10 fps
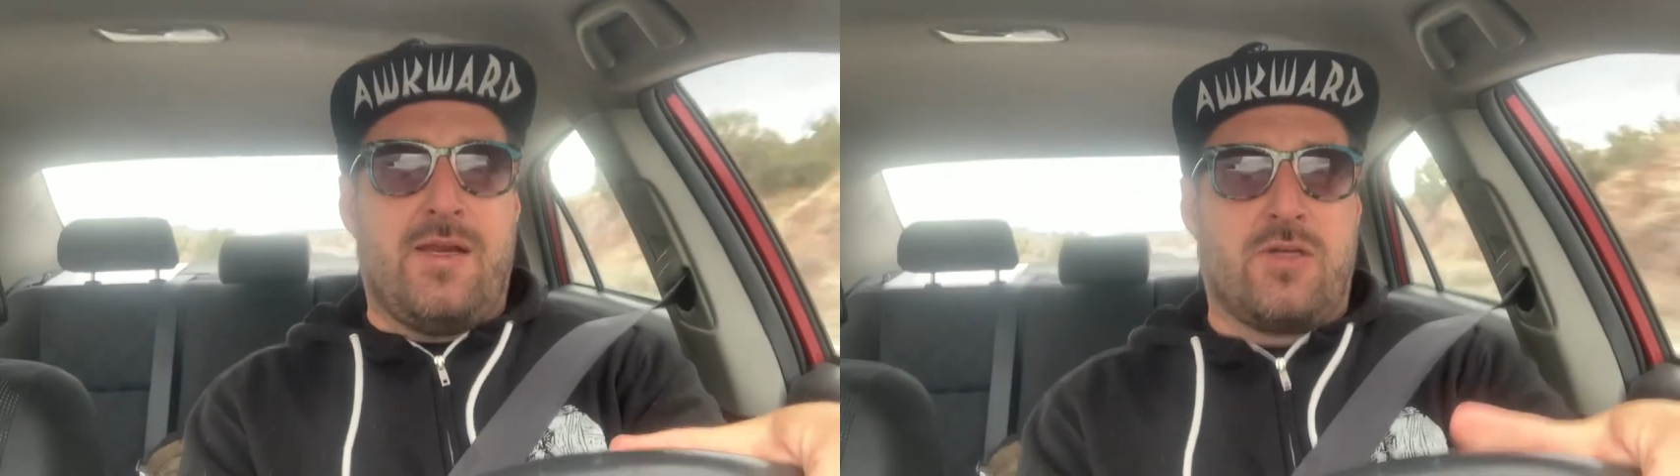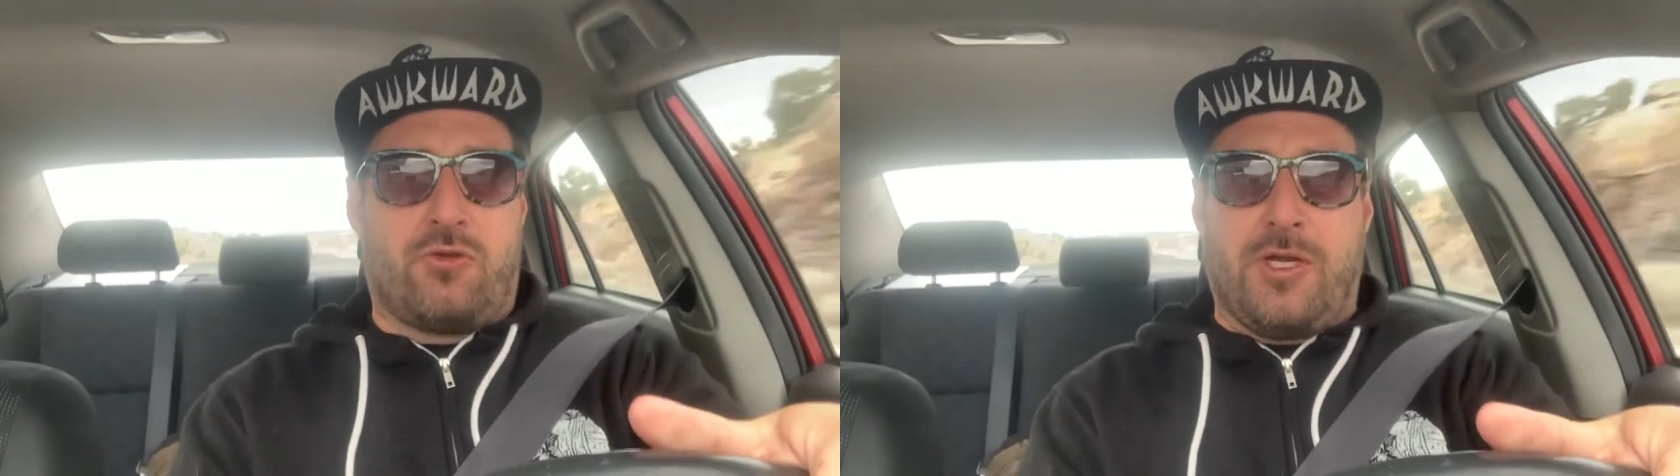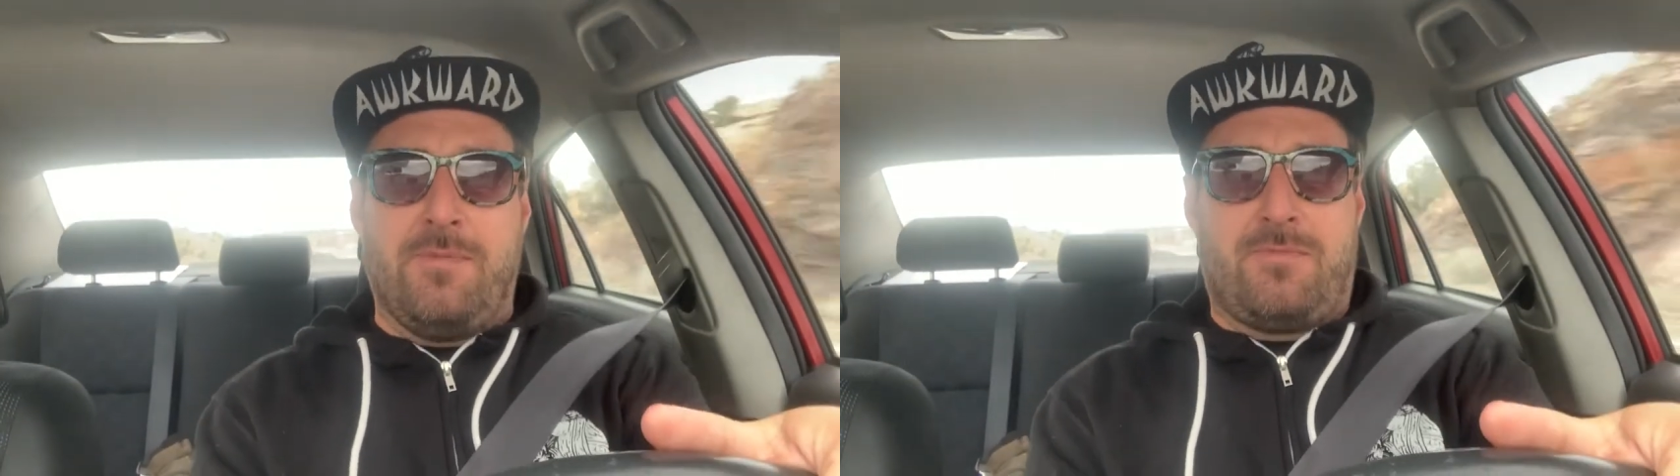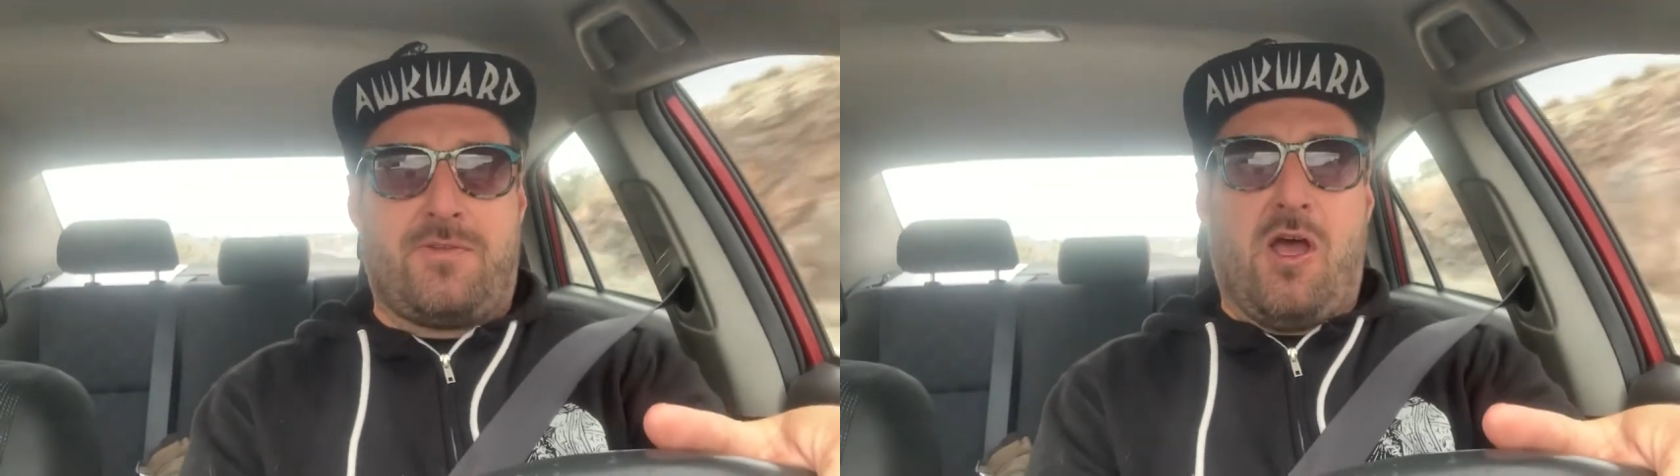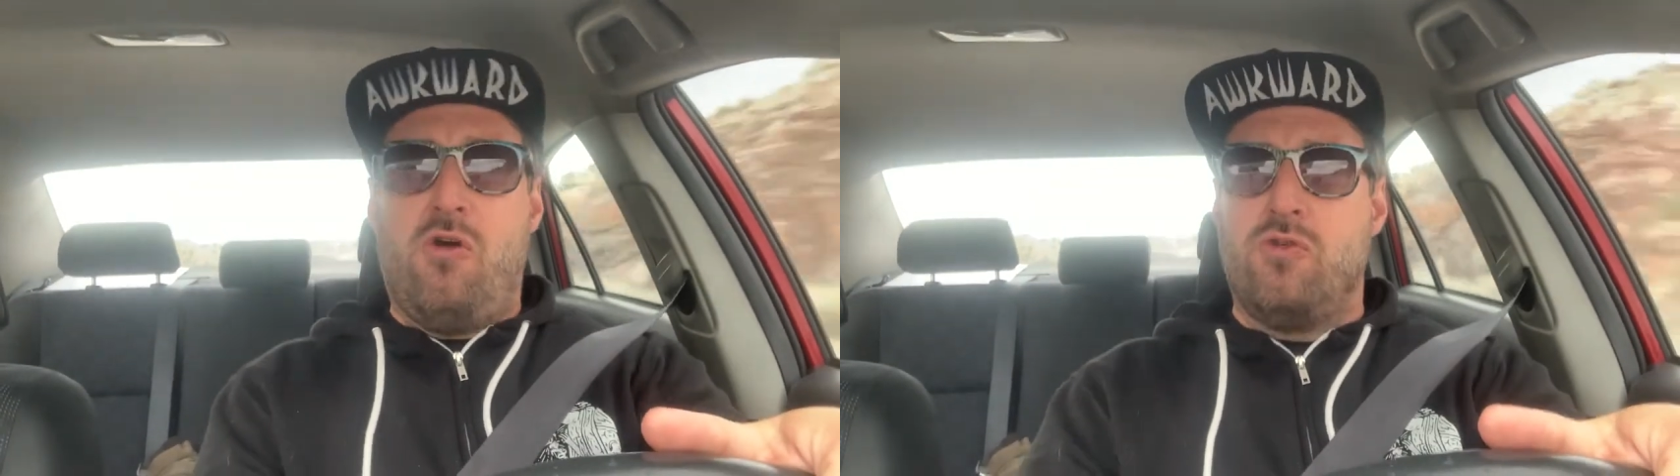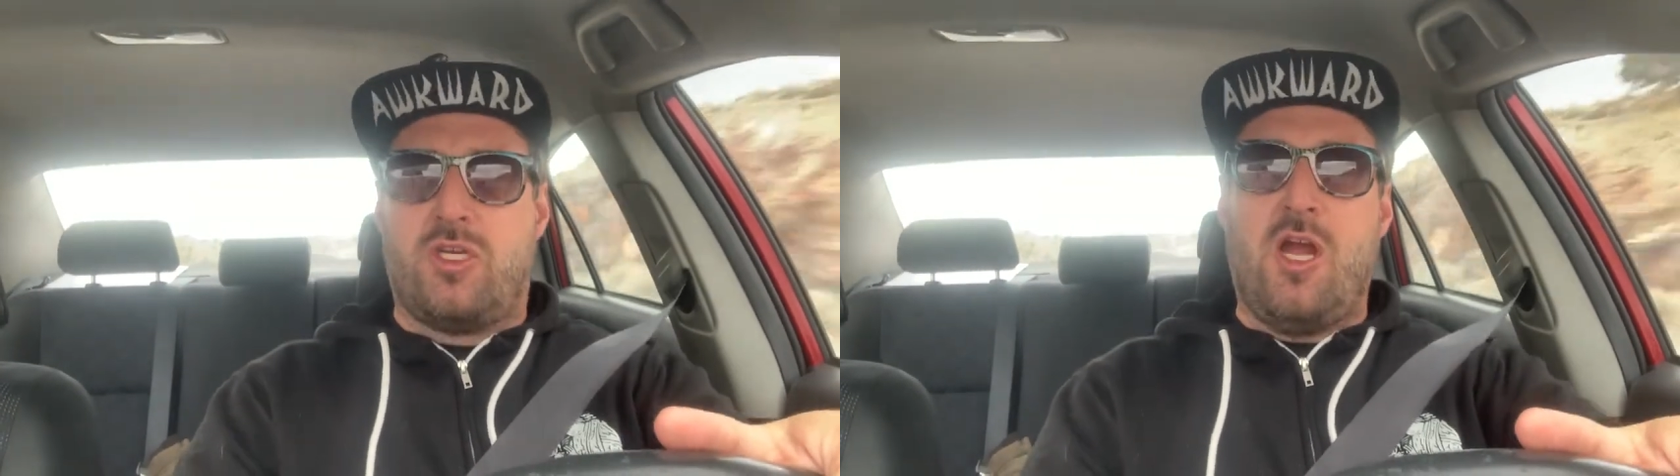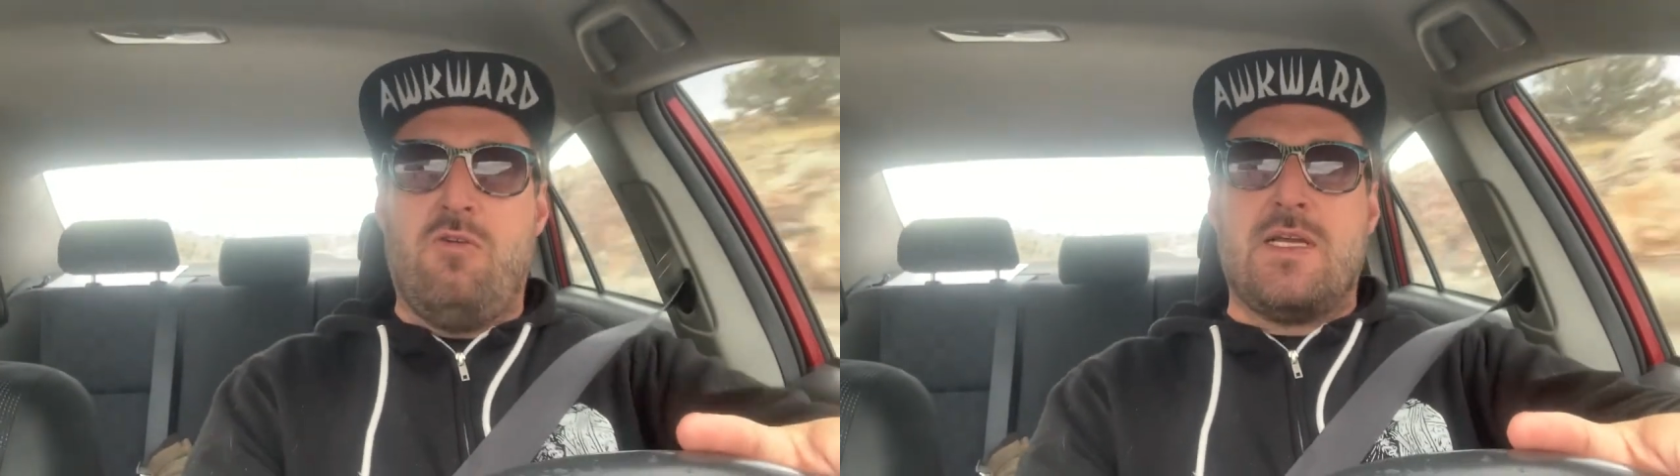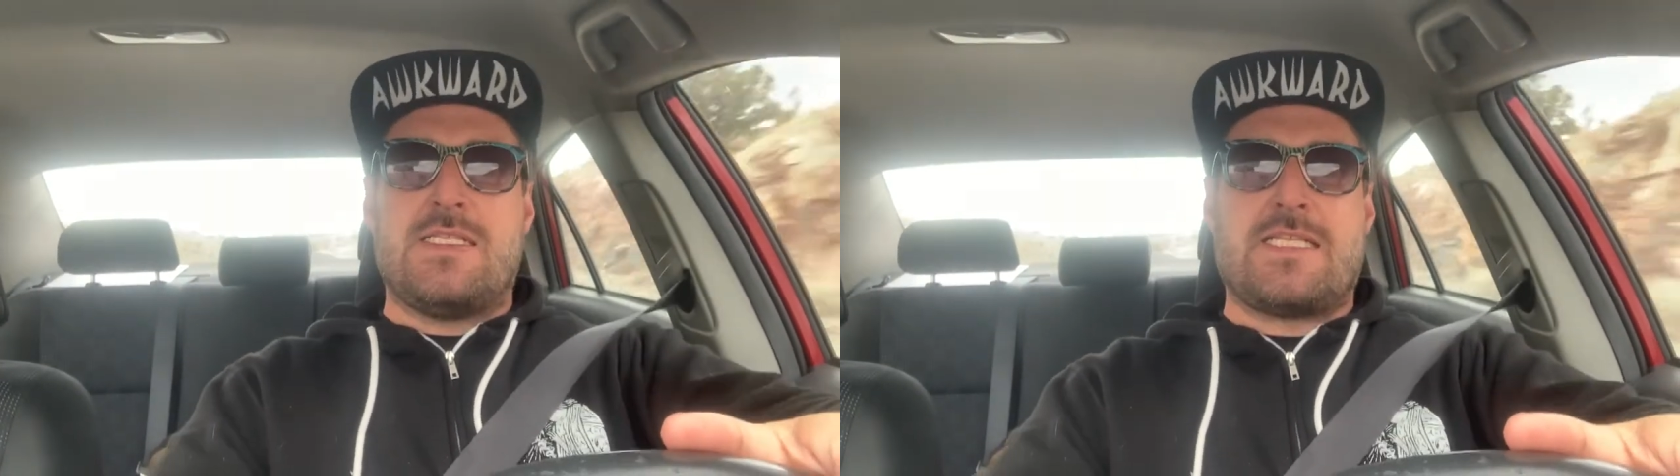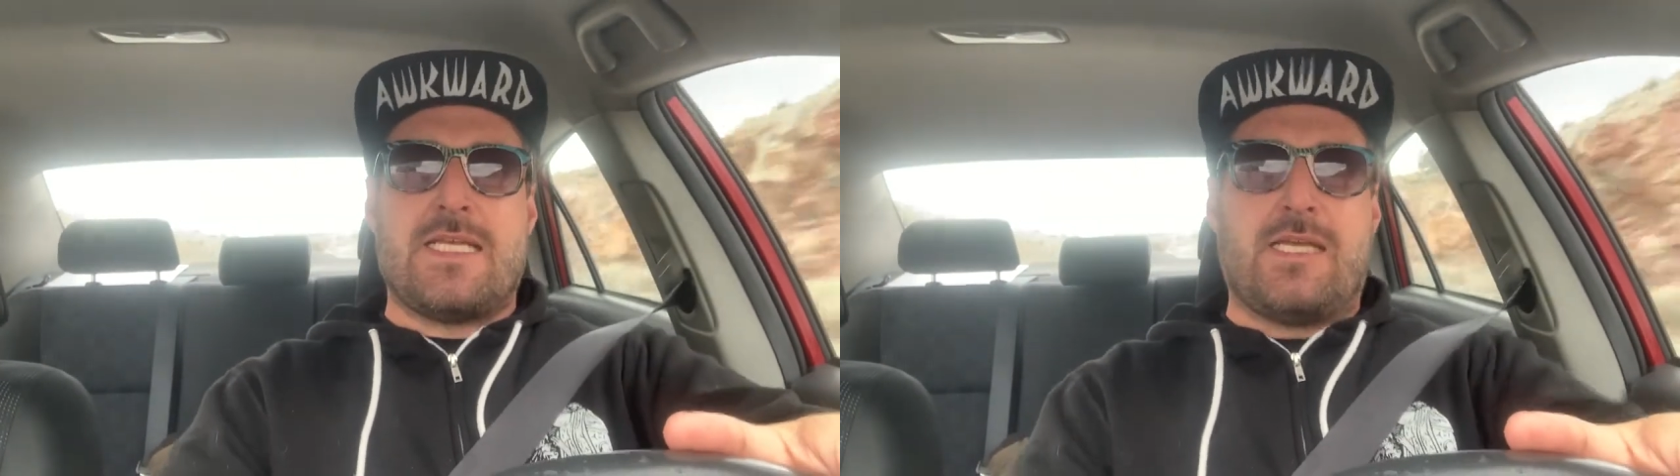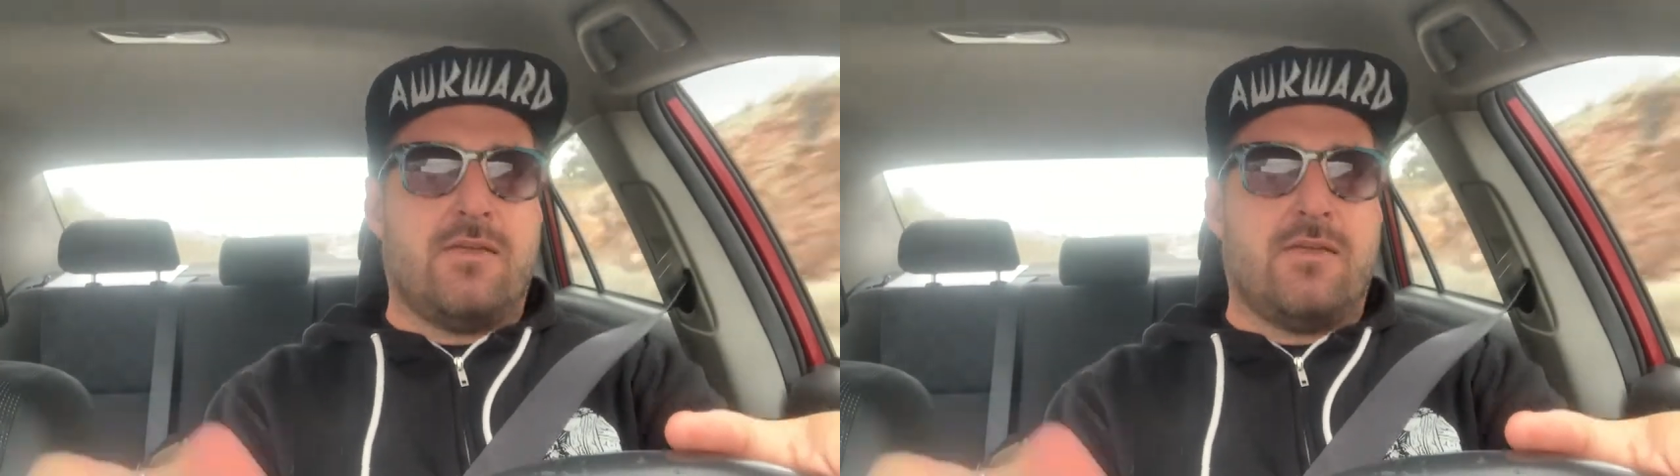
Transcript: on cryptocurrency.